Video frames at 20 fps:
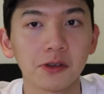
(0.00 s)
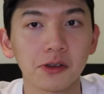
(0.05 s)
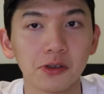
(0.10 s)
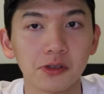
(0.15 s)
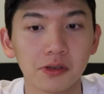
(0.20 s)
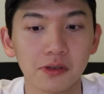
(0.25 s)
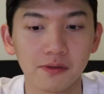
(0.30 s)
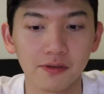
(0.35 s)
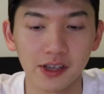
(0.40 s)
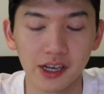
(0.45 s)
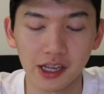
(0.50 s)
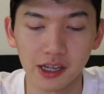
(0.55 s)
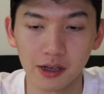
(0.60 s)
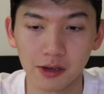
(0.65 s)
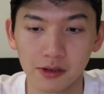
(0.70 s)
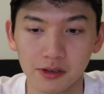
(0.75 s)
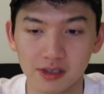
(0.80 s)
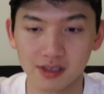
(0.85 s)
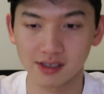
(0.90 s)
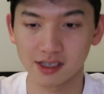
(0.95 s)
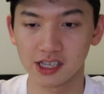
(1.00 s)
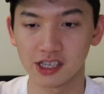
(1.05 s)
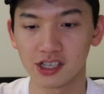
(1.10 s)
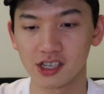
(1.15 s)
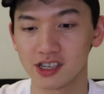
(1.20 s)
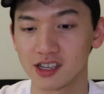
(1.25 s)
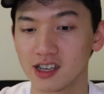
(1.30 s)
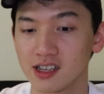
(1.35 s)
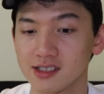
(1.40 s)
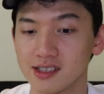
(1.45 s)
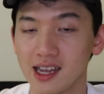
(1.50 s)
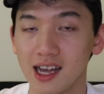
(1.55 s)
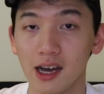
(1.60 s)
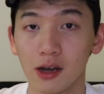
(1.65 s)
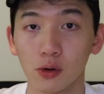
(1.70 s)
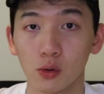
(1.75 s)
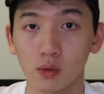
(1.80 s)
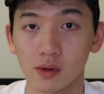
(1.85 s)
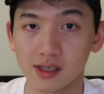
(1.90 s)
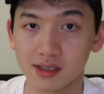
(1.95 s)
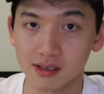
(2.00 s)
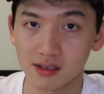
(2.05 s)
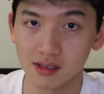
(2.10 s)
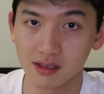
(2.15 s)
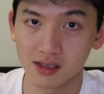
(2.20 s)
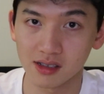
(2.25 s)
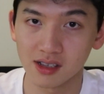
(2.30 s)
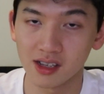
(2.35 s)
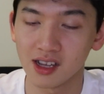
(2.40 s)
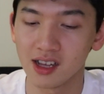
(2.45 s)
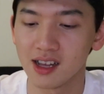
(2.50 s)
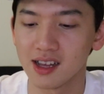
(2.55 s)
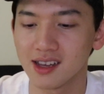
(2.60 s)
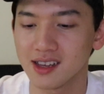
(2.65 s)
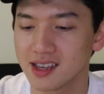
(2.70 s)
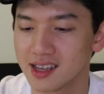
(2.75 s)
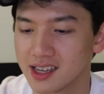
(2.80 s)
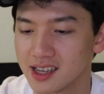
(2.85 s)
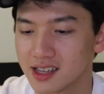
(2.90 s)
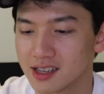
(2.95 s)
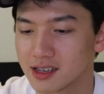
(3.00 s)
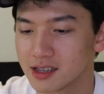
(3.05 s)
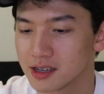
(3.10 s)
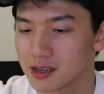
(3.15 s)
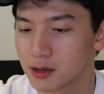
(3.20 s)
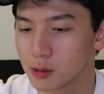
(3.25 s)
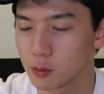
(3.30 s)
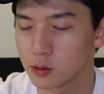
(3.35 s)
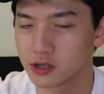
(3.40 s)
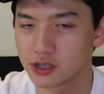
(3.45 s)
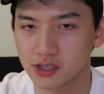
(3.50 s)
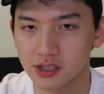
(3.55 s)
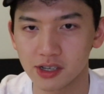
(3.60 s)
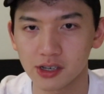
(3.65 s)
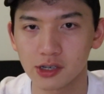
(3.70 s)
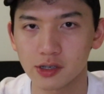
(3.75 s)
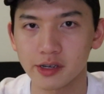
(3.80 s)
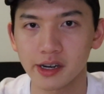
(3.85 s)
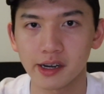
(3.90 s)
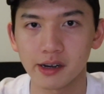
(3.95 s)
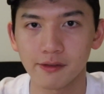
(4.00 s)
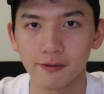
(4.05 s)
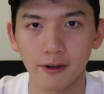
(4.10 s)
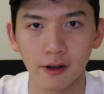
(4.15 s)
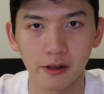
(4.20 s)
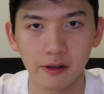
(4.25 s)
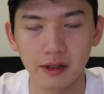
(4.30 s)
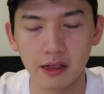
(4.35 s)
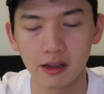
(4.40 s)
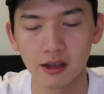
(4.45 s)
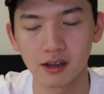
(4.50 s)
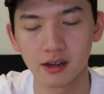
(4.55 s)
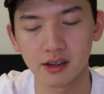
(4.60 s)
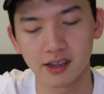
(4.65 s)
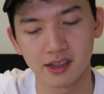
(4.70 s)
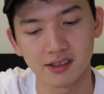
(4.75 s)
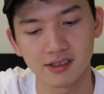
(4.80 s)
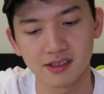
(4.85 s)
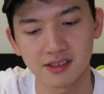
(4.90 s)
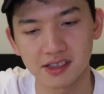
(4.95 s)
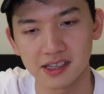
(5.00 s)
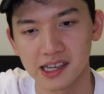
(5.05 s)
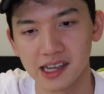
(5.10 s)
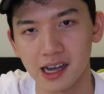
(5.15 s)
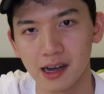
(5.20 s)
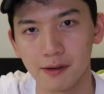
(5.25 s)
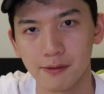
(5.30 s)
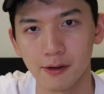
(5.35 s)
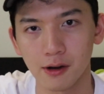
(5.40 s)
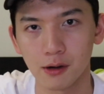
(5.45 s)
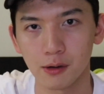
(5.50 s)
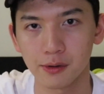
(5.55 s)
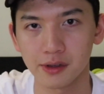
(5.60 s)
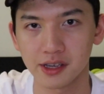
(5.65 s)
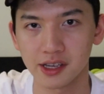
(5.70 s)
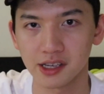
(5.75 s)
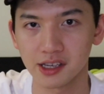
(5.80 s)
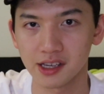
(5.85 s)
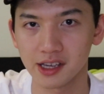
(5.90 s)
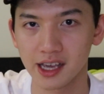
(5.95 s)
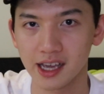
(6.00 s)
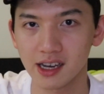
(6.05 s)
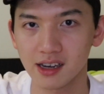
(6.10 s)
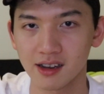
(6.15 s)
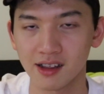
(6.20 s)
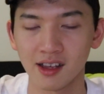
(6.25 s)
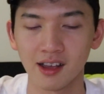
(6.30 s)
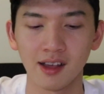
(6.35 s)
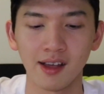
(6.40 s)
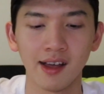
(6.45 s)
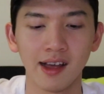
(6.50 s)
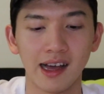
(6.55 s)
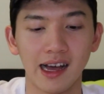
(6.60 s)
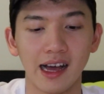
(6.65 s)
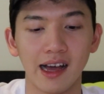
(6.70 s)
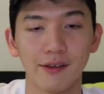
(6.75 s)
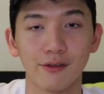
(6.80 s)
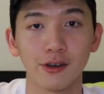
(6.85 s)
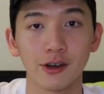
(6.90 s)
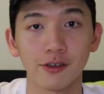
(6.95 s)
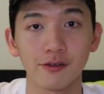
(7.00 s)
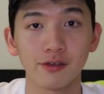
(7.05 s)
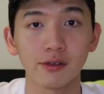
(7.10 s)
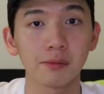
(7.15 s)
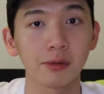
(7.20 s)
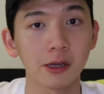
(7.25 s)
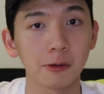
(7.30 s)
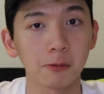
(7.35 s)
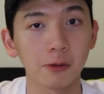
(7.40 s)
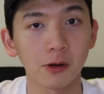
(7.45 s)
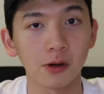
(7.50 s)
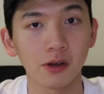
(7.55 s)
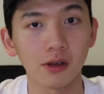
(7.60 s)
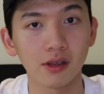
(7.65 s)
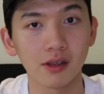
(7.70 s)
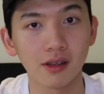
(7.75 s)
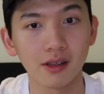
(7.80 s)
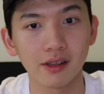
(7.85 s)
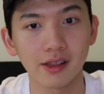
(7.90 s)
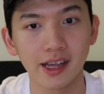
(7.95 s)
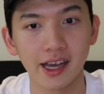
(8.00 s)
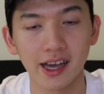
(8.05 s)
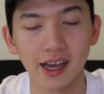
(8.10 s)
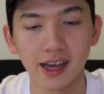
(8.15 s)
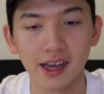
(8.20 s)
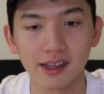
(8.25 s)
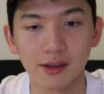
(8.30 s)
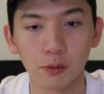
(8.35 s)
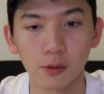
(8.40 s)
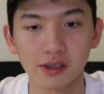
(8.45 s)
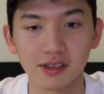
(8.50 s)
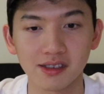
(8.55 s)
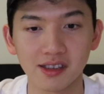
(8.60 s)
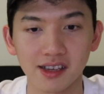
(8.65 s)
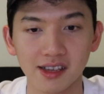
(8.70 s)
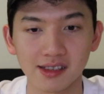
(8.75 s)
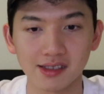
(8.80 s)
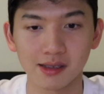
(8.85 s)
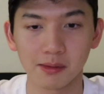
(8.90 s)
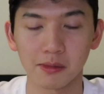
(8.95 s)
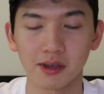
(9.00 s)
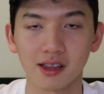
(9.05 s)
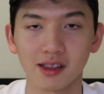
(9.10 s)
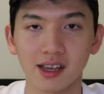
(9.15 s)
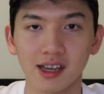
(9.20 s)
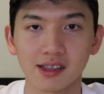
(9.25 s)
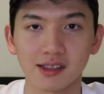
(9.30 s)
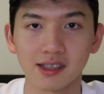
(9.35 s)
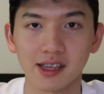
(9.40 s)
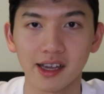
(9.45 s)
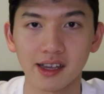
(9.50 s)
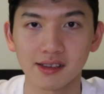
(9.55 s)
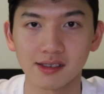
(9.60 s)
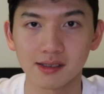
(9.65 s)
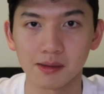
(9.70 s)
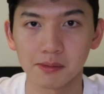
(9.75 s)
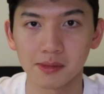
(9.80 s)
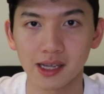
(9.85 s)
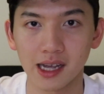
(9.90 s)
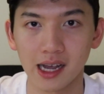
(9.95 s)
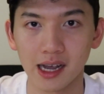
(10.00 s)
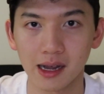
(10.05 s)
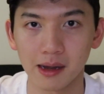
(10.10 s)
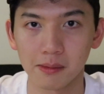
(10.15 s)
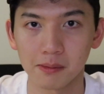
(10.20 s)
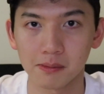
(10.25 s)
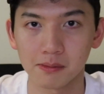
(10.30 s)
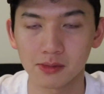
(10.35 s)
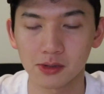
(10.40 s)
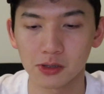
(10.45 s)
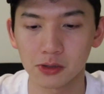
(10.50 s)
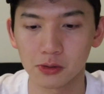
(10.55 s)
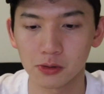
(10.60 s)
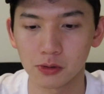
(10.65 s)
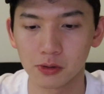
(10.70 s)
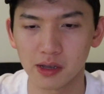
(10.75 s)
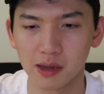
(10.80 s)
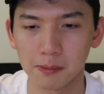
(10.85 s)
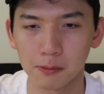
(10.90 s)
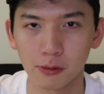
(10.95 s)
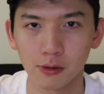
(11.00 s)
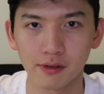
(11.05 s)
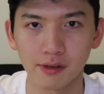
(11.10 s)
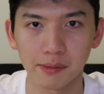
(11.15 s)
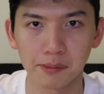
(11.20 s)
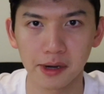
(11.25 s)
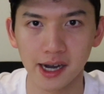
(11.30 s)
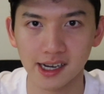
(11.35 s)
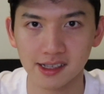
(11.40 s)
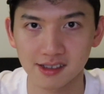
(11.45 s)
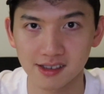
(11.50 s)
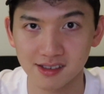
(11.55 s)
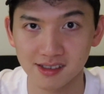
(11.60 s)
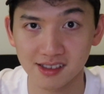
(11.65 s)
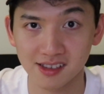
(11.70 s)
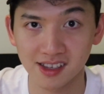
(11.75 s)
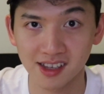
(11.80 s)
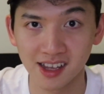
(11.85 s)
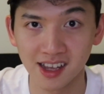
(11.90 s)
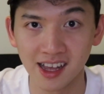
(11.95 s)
of YouTube videos teaching us how to whistle, and we're just gonna try to follow along and see how far we can get. I've heard from people that whistling is something that takes some time to improve and practice.